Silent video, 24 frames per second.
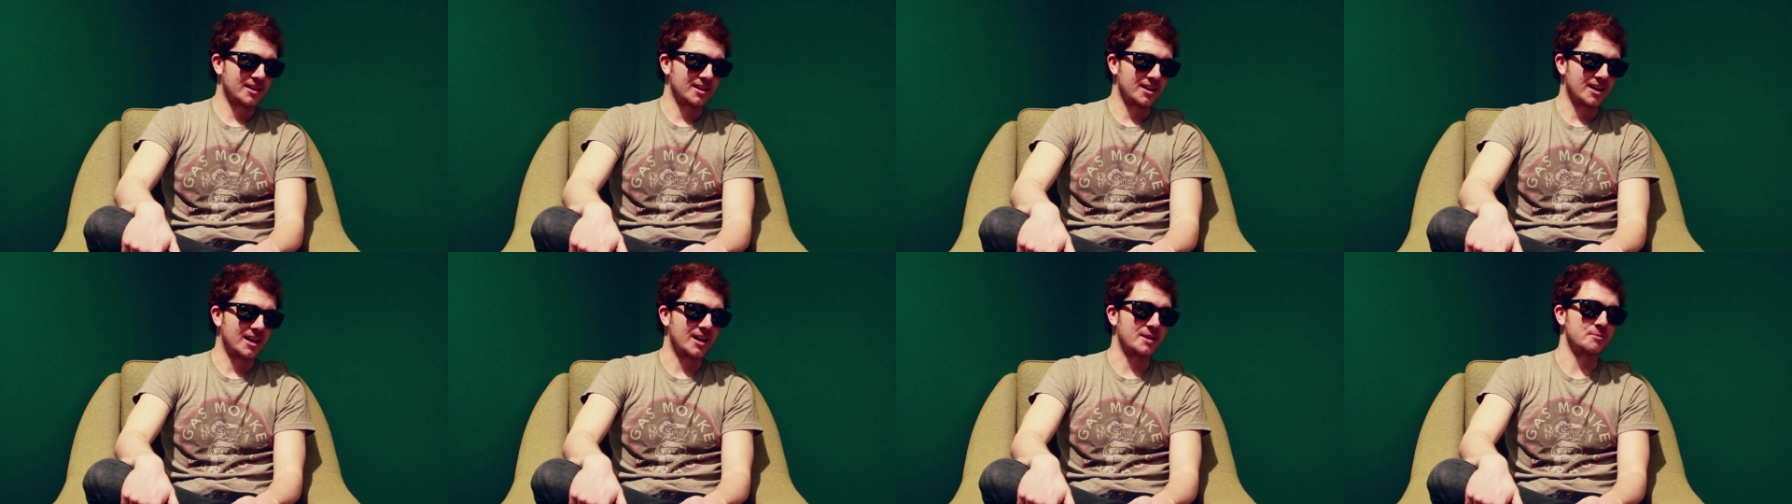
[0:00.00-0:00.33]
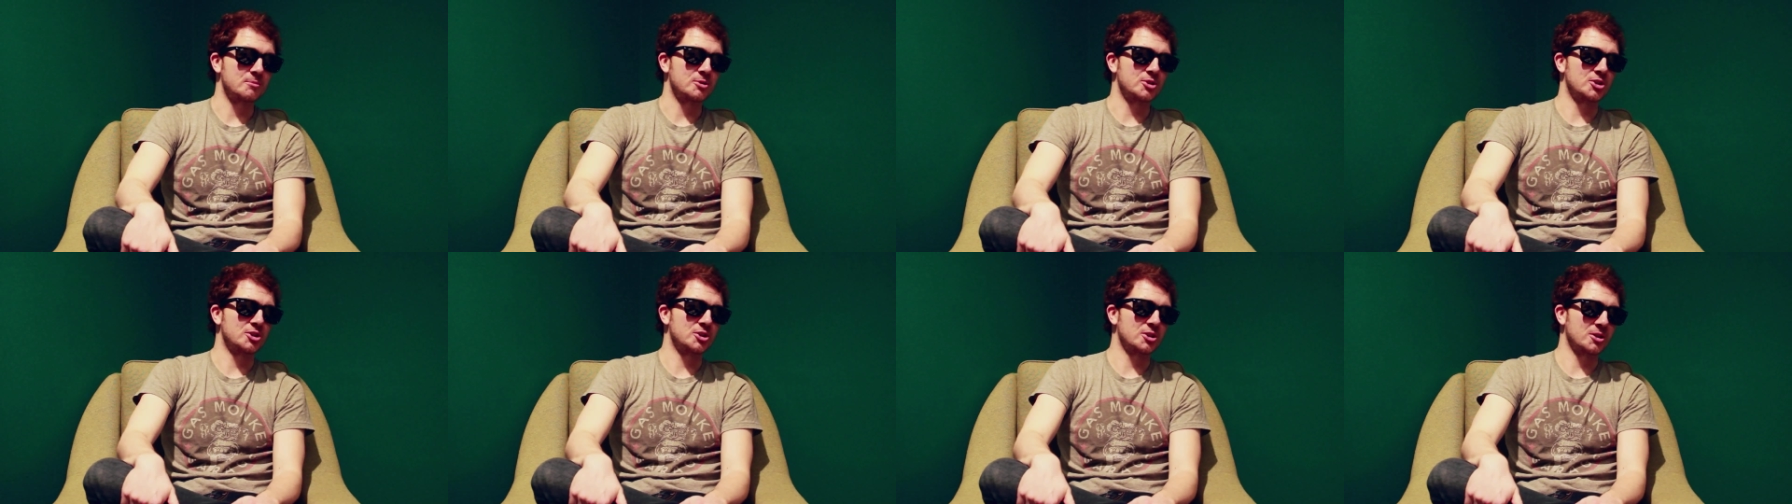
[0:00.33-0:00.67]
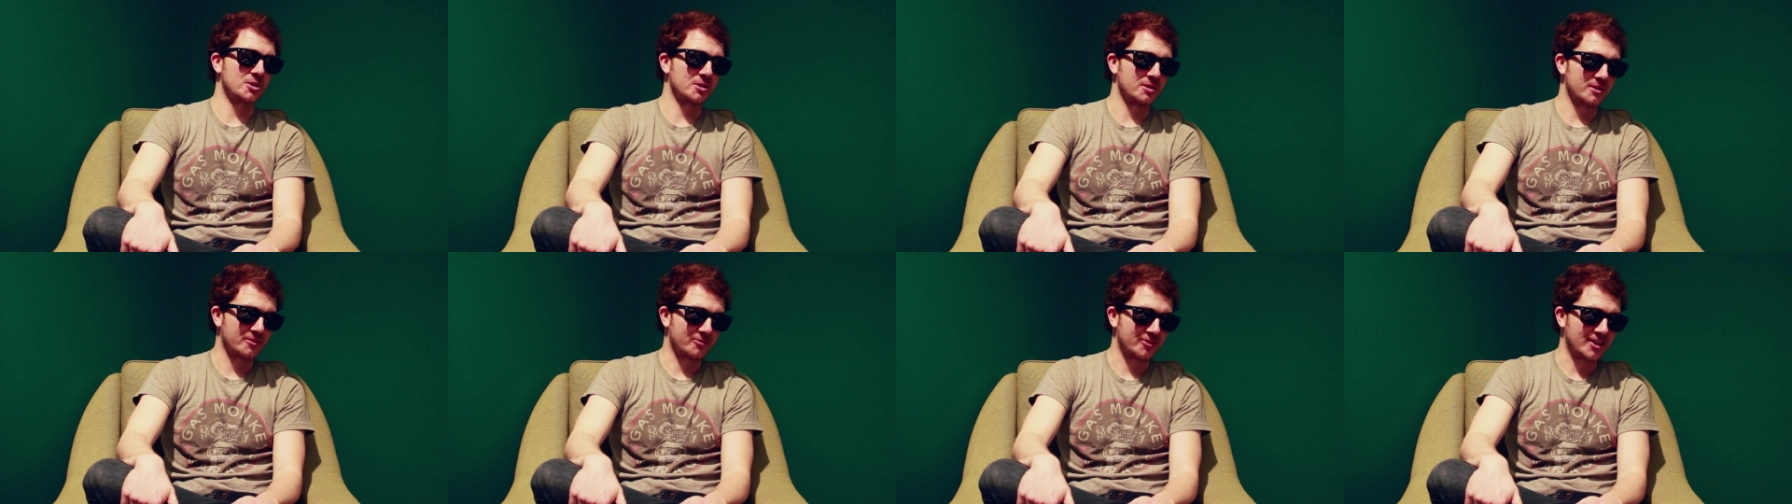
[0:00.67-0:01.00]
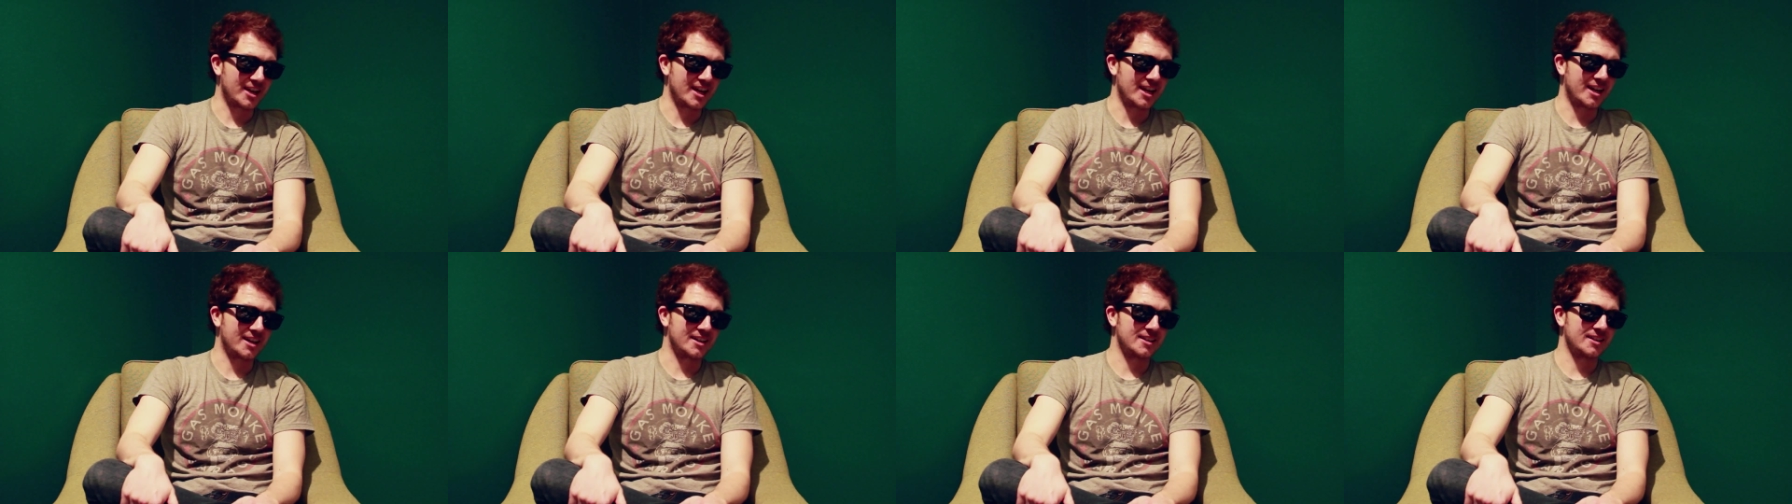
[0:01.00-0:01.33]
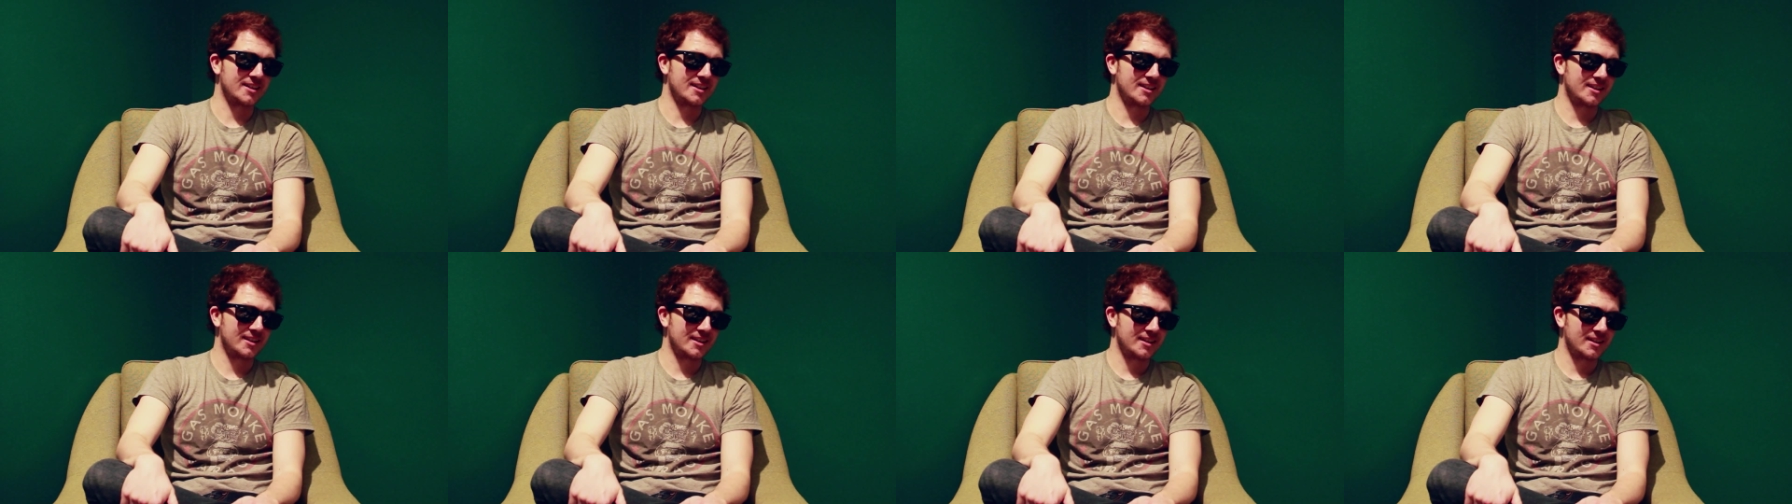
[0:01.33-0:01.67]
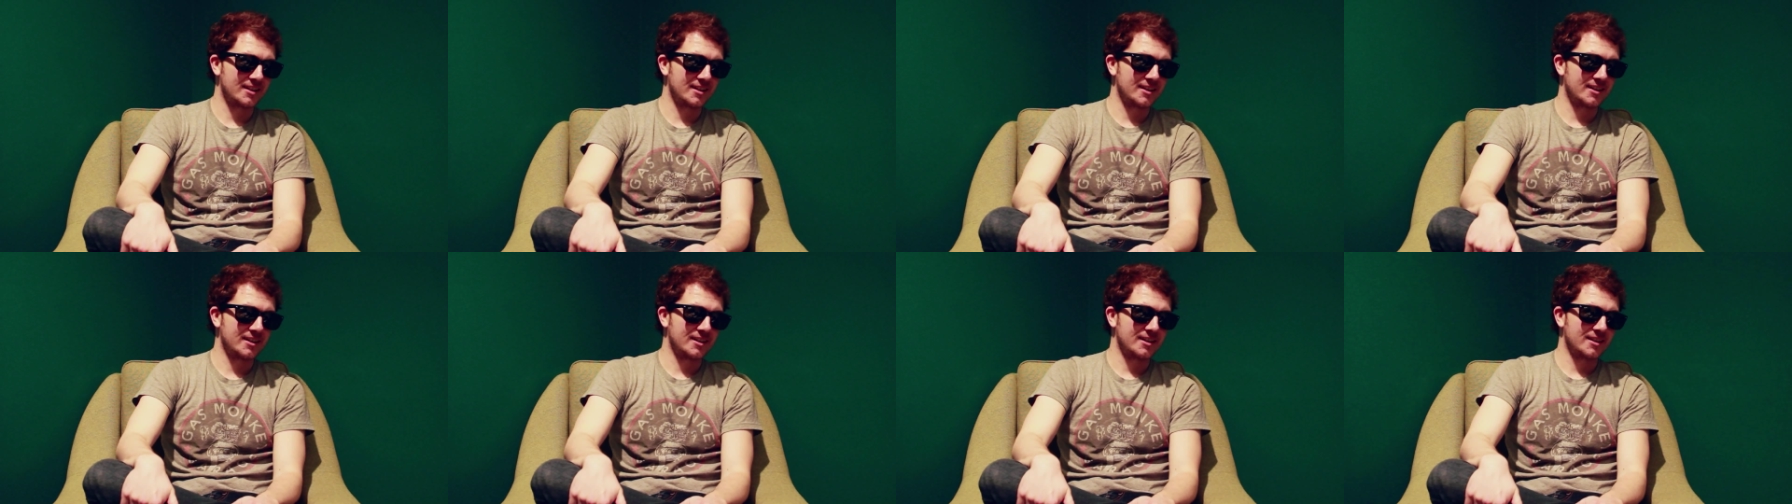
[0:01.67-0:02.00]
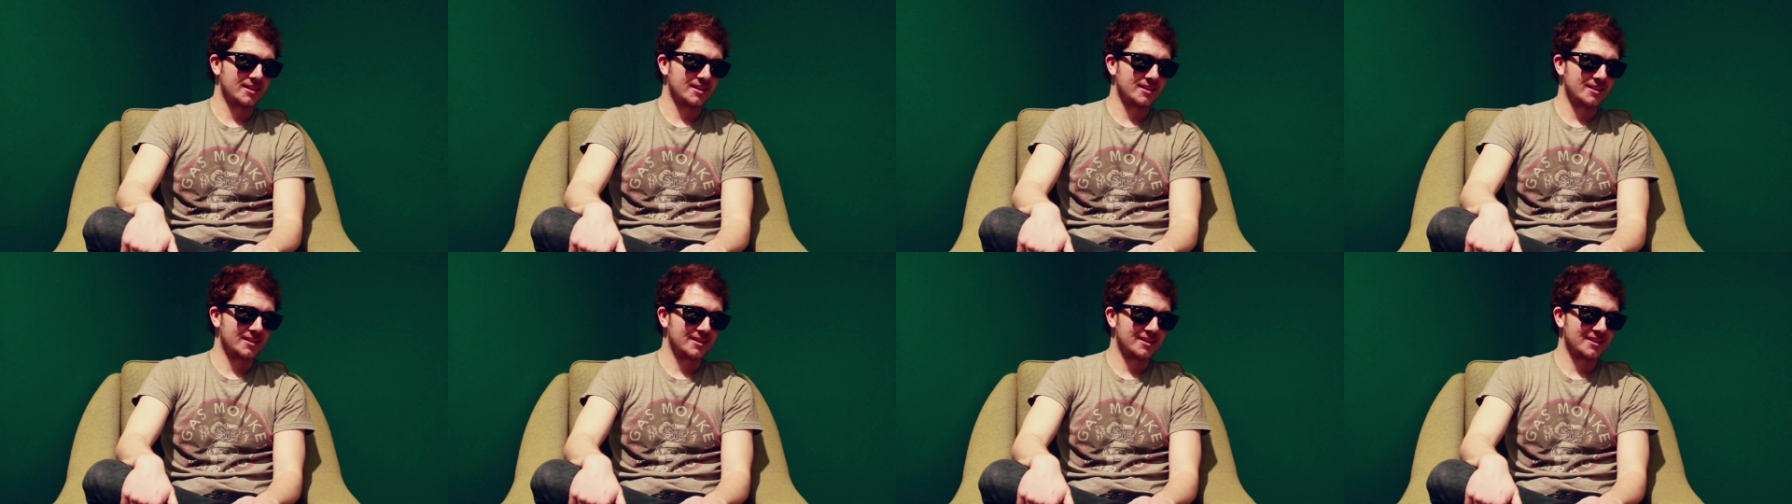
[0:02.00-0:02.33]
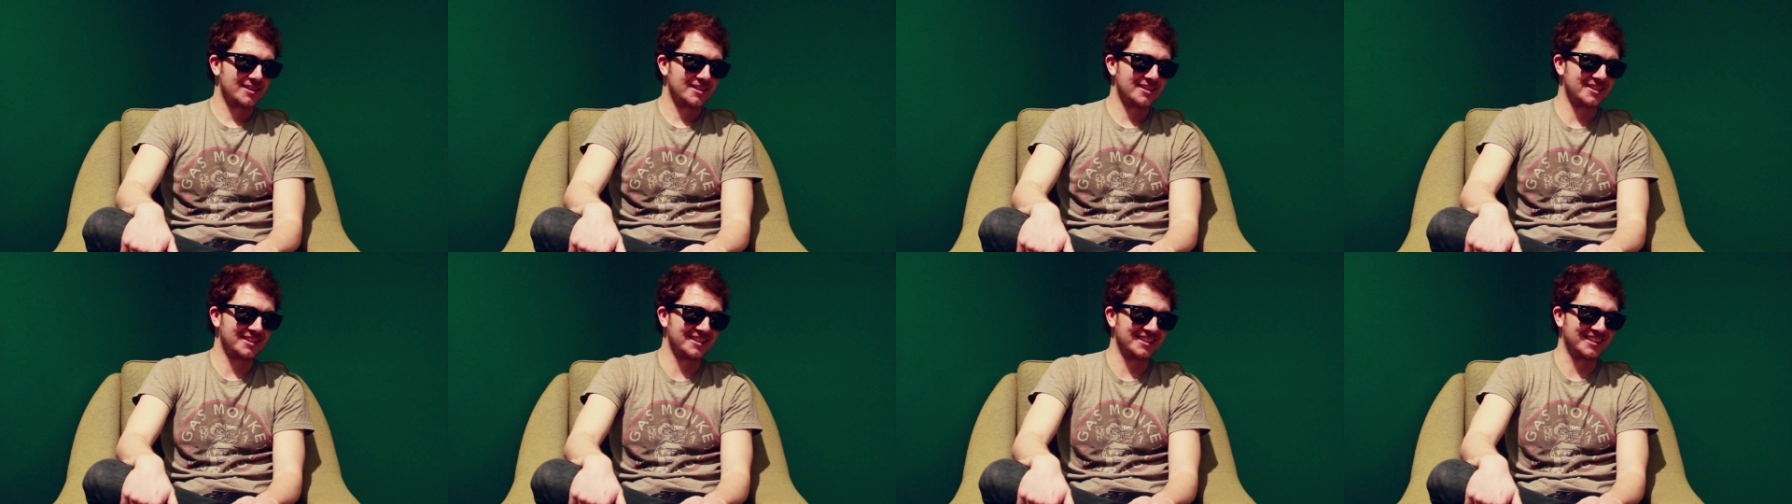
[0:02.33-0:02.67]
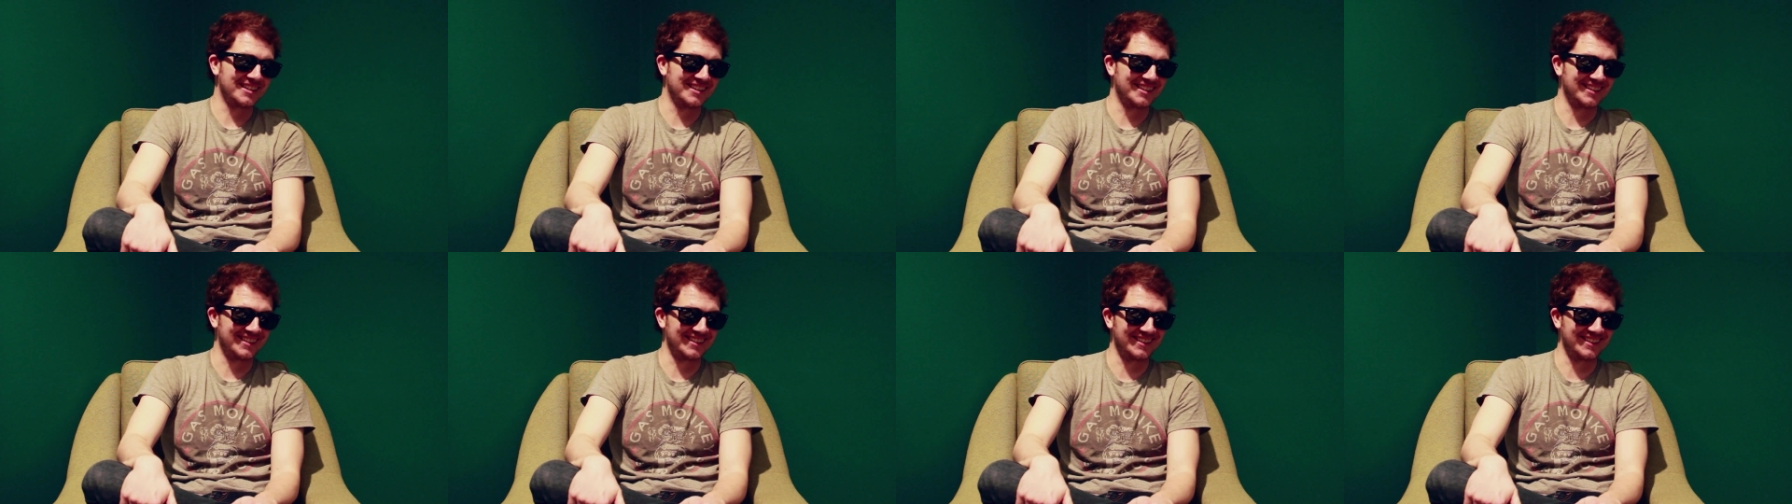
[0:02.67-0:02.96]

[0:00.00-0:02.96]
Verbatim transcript: I'm sure of that.